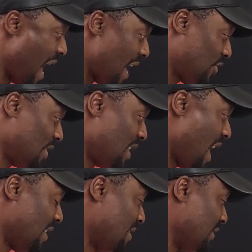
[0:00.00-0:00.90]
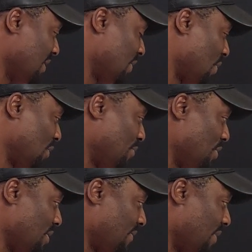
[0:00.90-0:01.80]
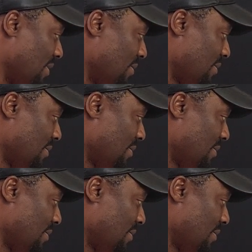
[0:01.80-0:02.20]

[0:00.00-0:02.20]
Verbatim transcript: I actually like this. This looks beautiful.